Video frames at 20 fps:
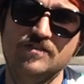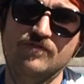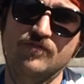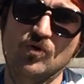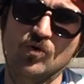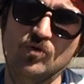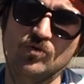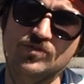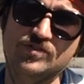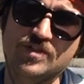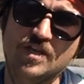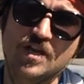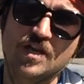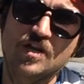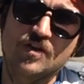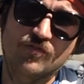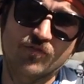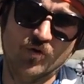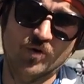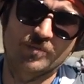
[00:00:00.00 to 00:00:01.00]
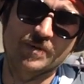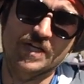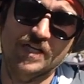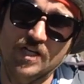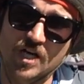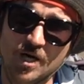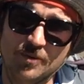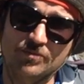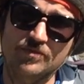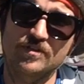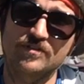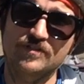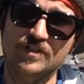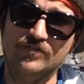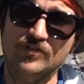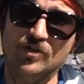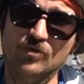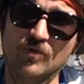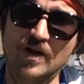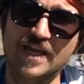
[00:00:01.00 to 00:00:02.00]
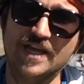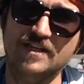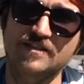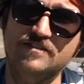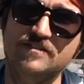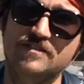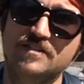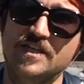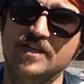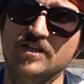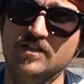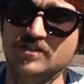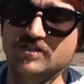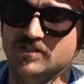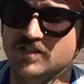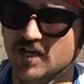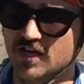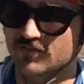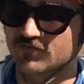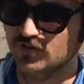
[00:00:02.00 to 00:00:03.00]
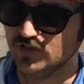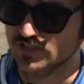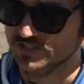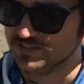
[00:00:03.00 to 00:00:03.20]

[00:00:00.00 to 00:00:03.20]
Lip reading: folds form in a couple of different ways. There's, for